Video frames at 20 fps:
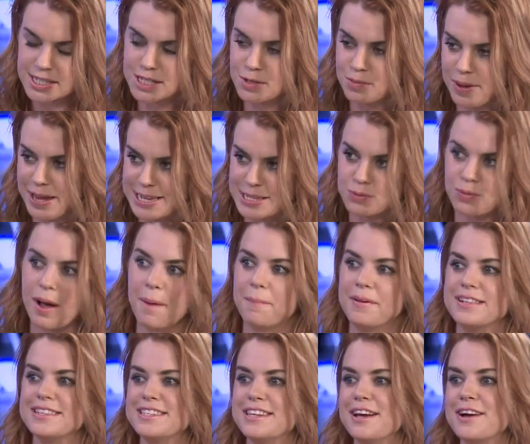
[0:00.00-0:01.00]
space
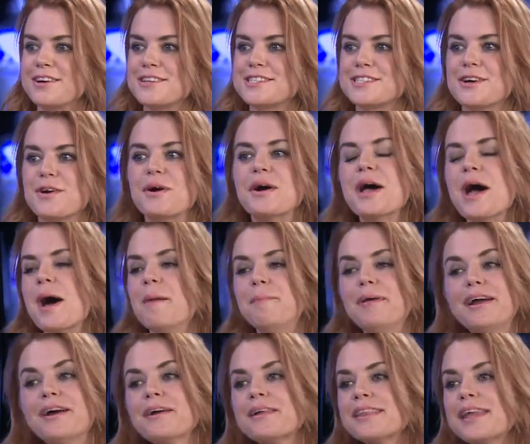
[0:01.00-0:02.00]
weapons here. So
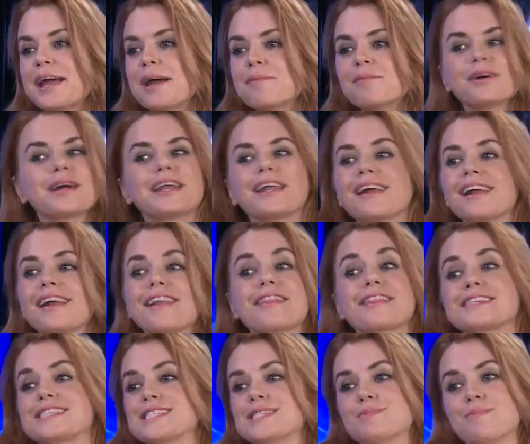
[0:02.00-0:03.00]
apparently, we're getting into
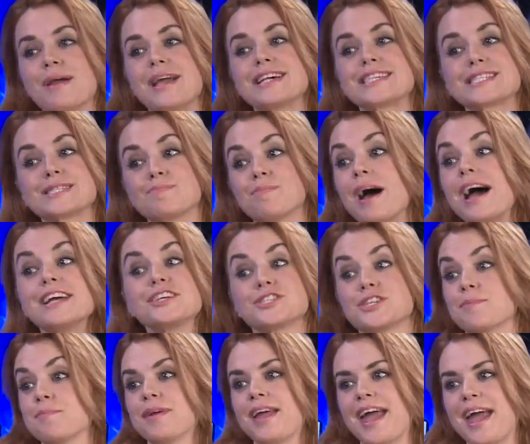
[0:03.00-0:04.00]
the space spy
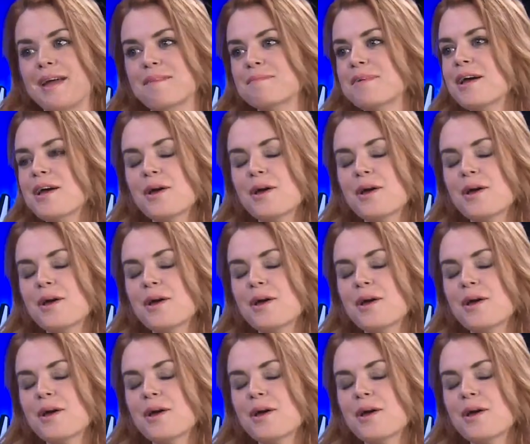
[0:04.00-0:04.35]
ship game.